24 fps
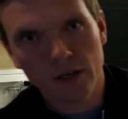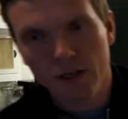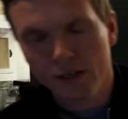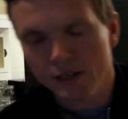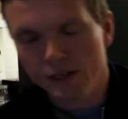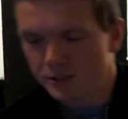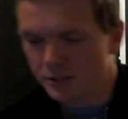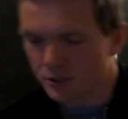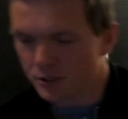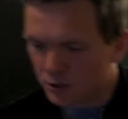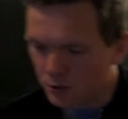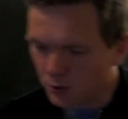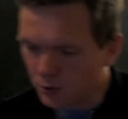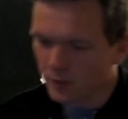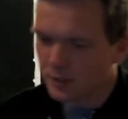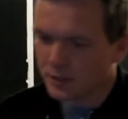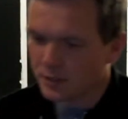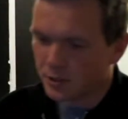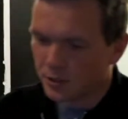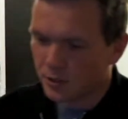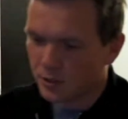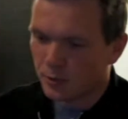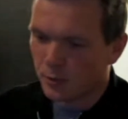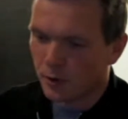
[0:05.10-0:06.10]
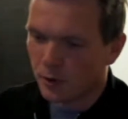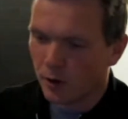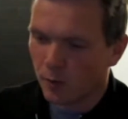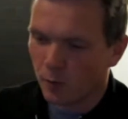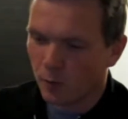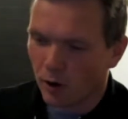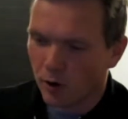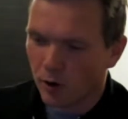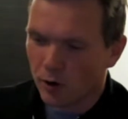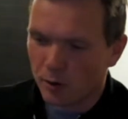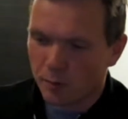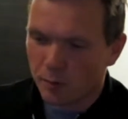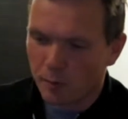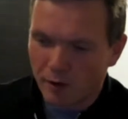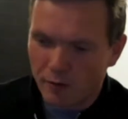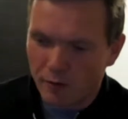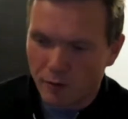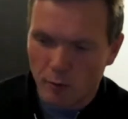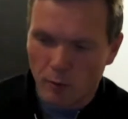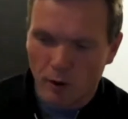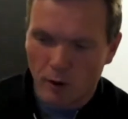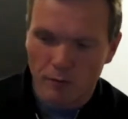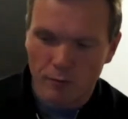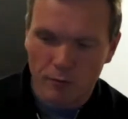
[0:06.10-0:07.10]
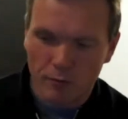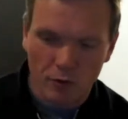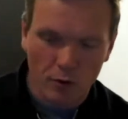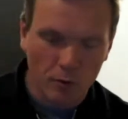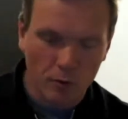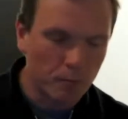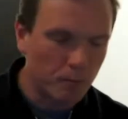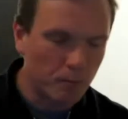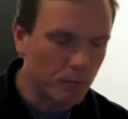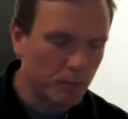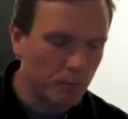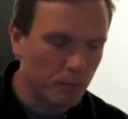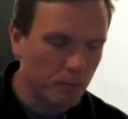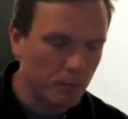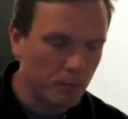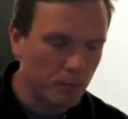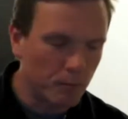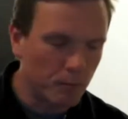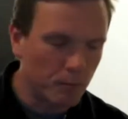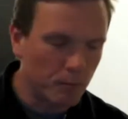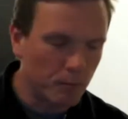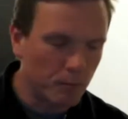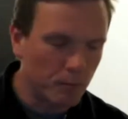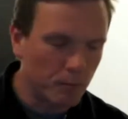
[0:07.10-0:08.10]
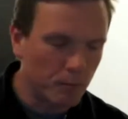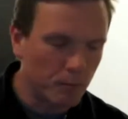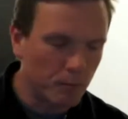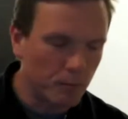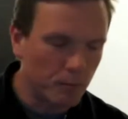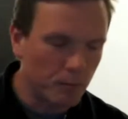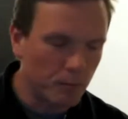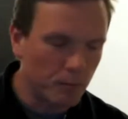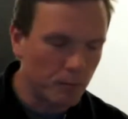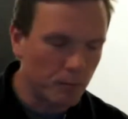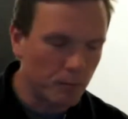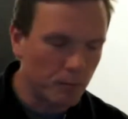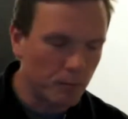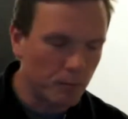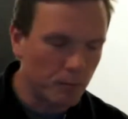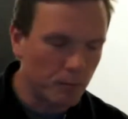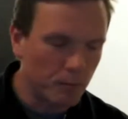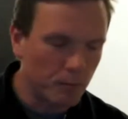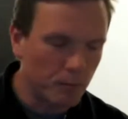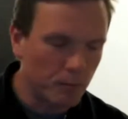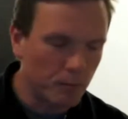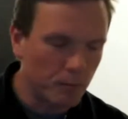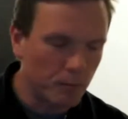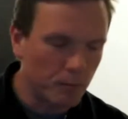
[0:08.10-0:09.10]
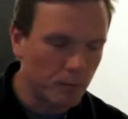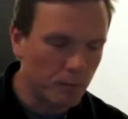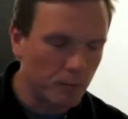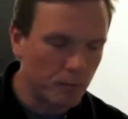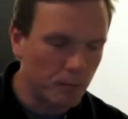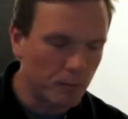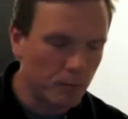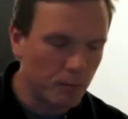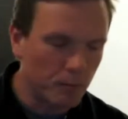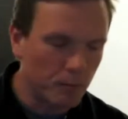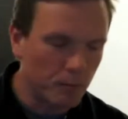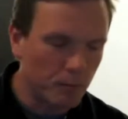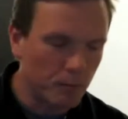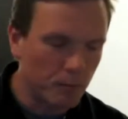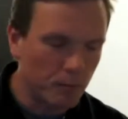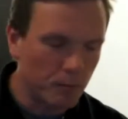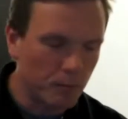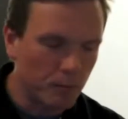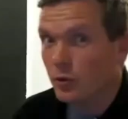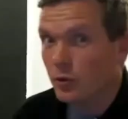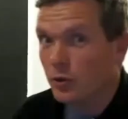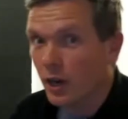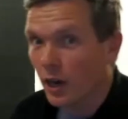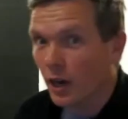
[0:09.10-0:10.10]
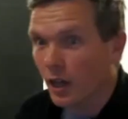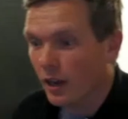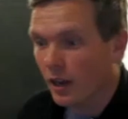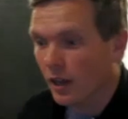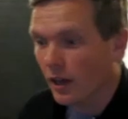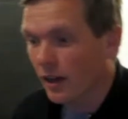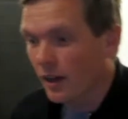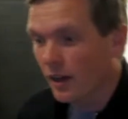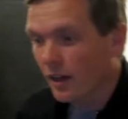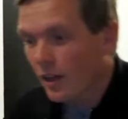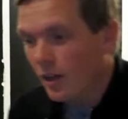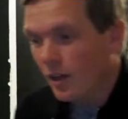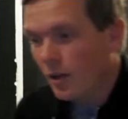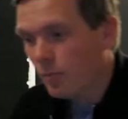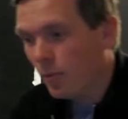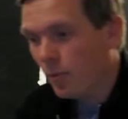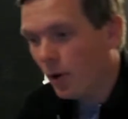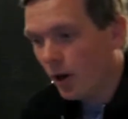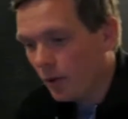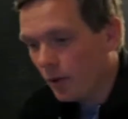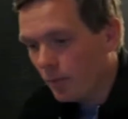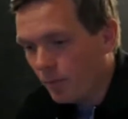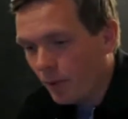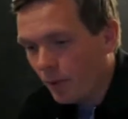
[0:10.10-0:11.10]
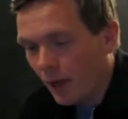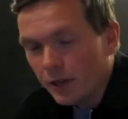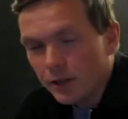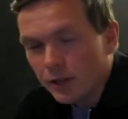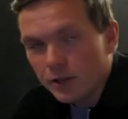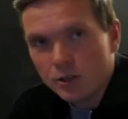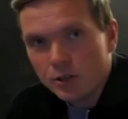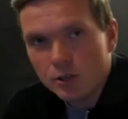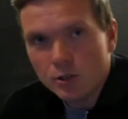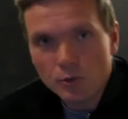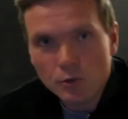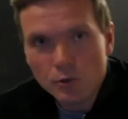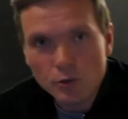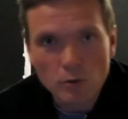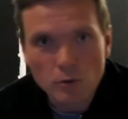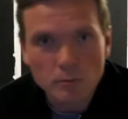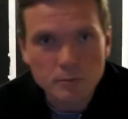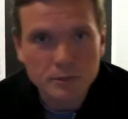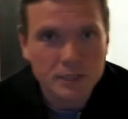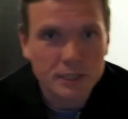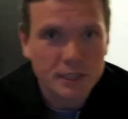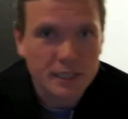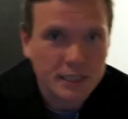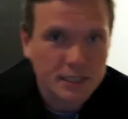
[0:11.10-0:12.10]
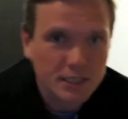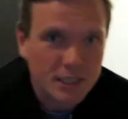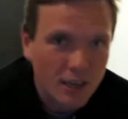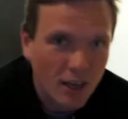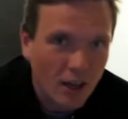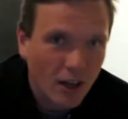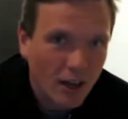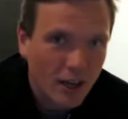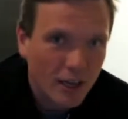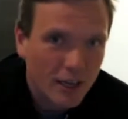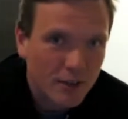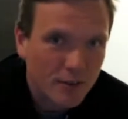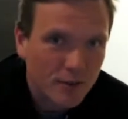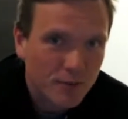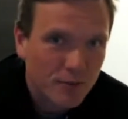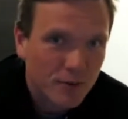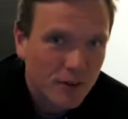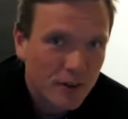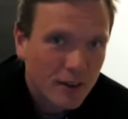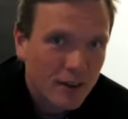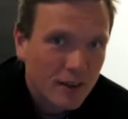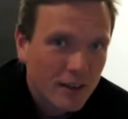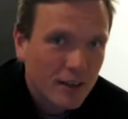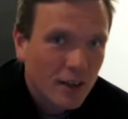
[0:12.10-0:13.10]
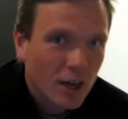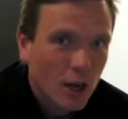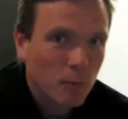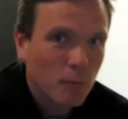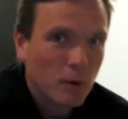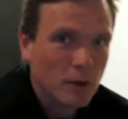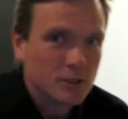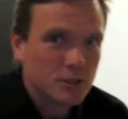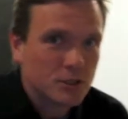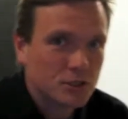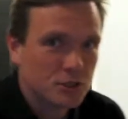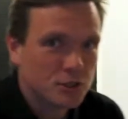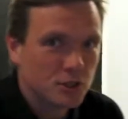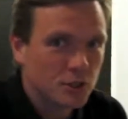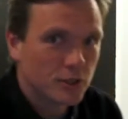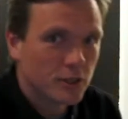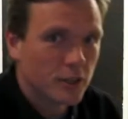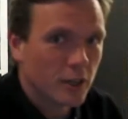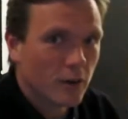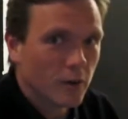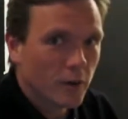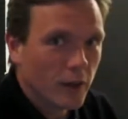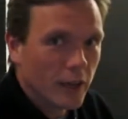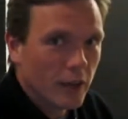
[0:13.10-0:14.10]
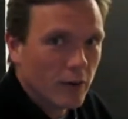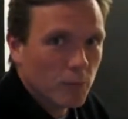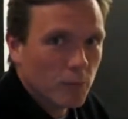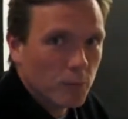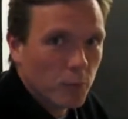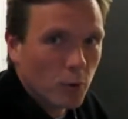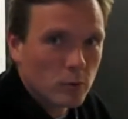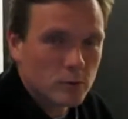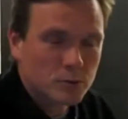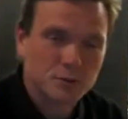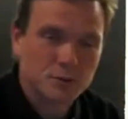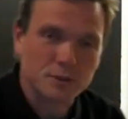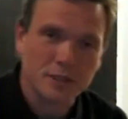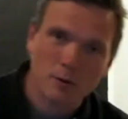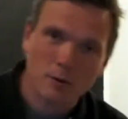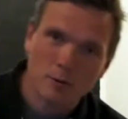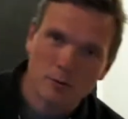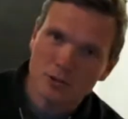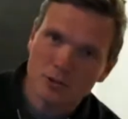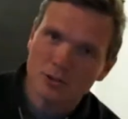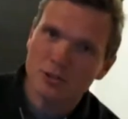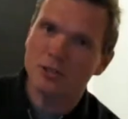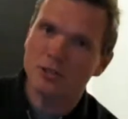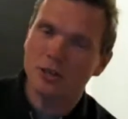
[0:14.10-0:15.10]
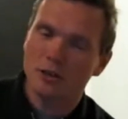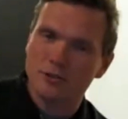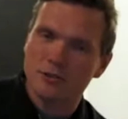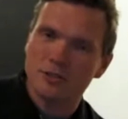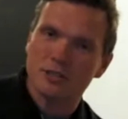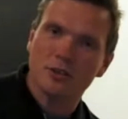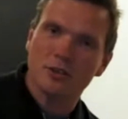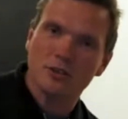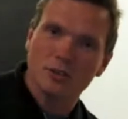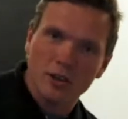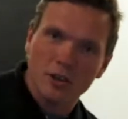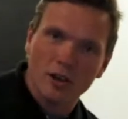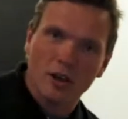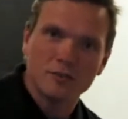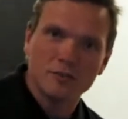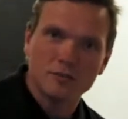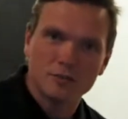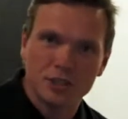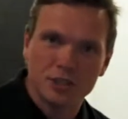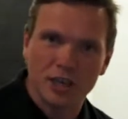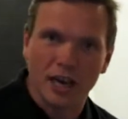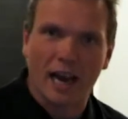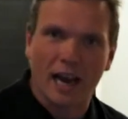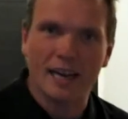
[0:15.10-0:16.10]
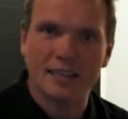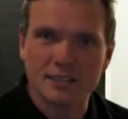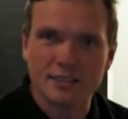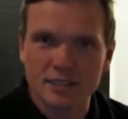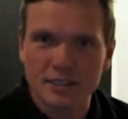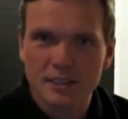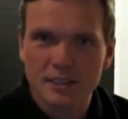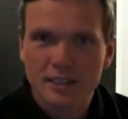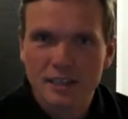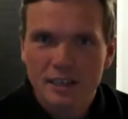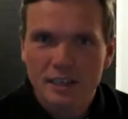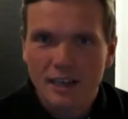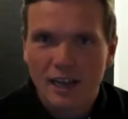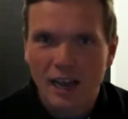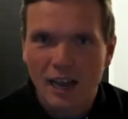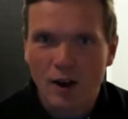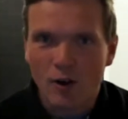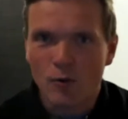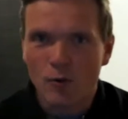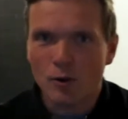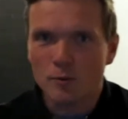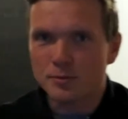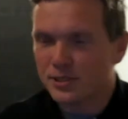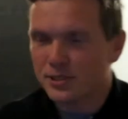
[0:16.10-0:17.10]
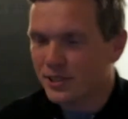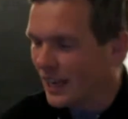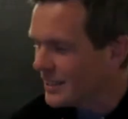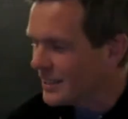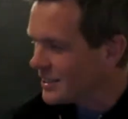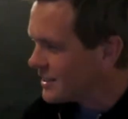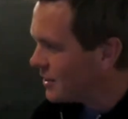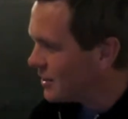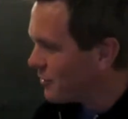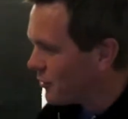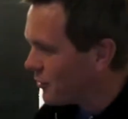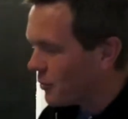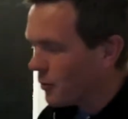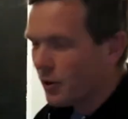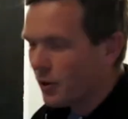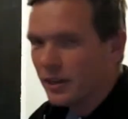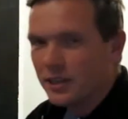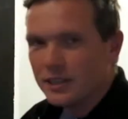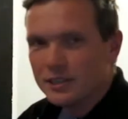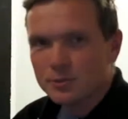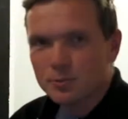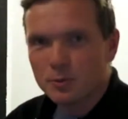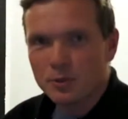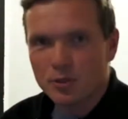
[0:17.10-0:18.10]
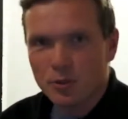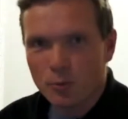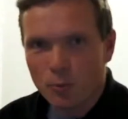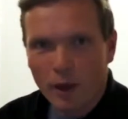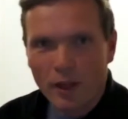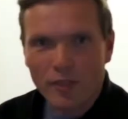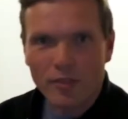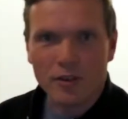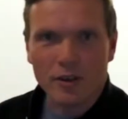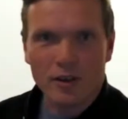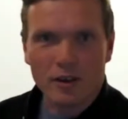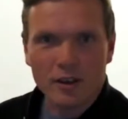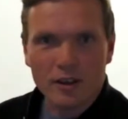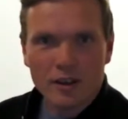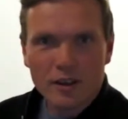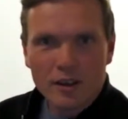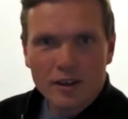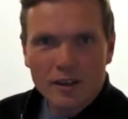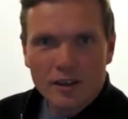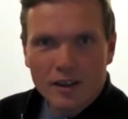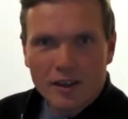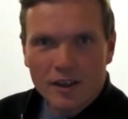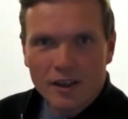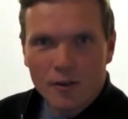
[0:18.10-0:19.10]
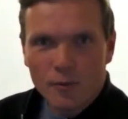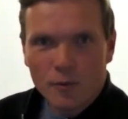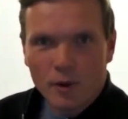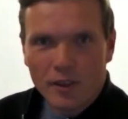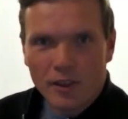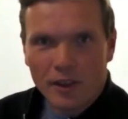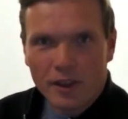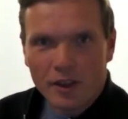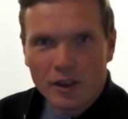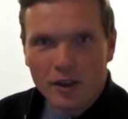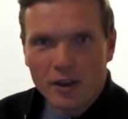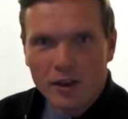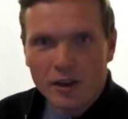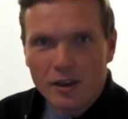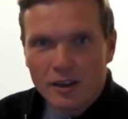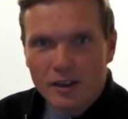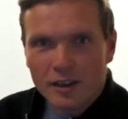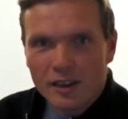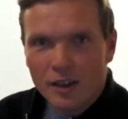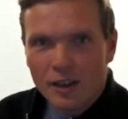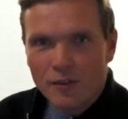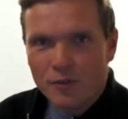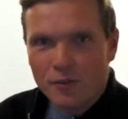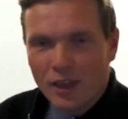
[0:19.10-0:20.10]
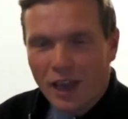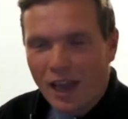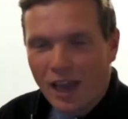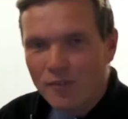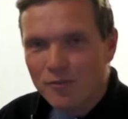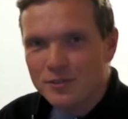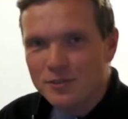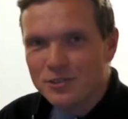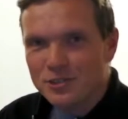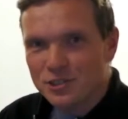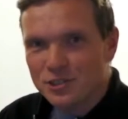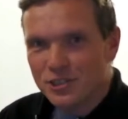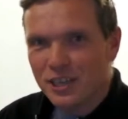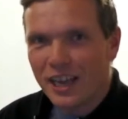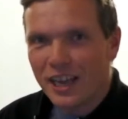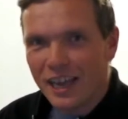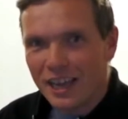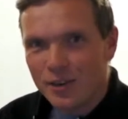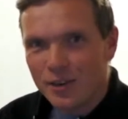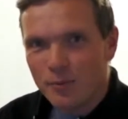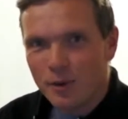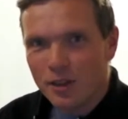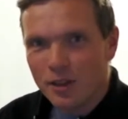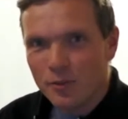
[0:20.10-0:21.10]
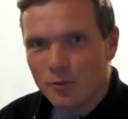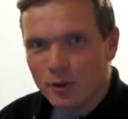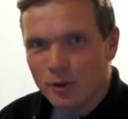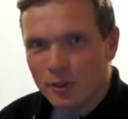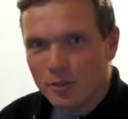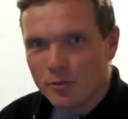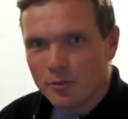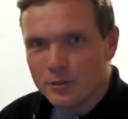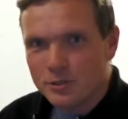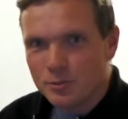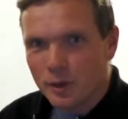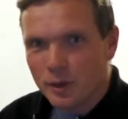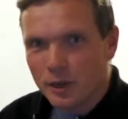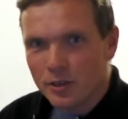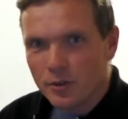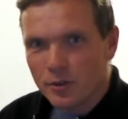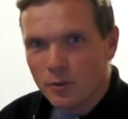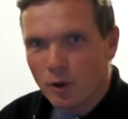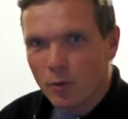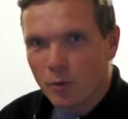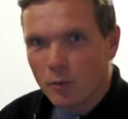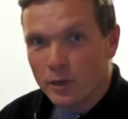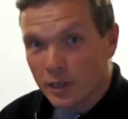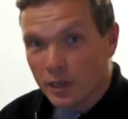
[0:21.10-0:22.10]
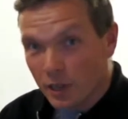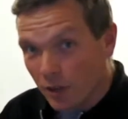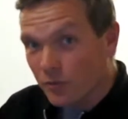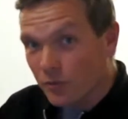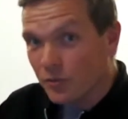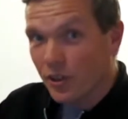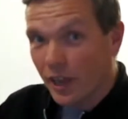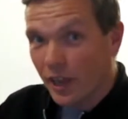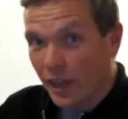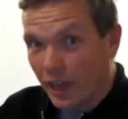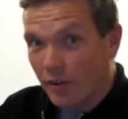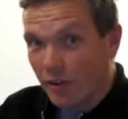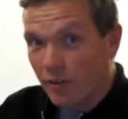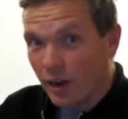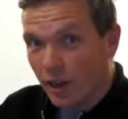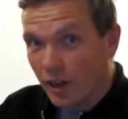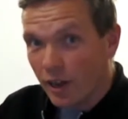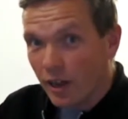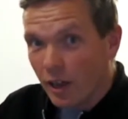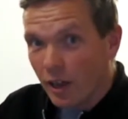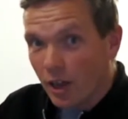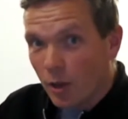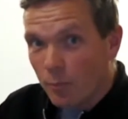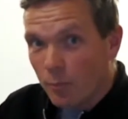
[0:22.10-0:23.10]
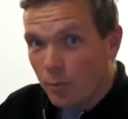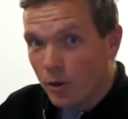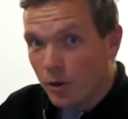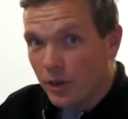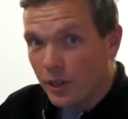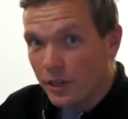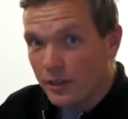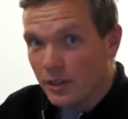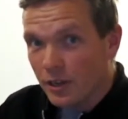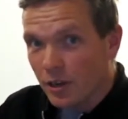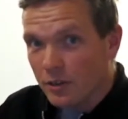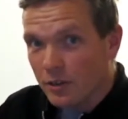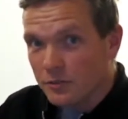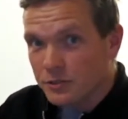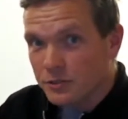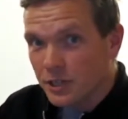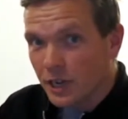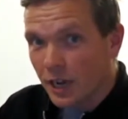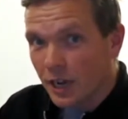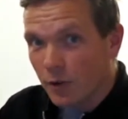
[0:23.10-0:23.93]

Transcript: It's a joy to welcome everyone from Muse by Lemeska and AQ Colour by Ben Q to this live at my studio here in Portsmouth. Now, we're just noticing on the live chat how obsessed everyone is with the weather where they are. If you haven't shared where the weather is where you are, we'd love to hear it. Put it in the live chat.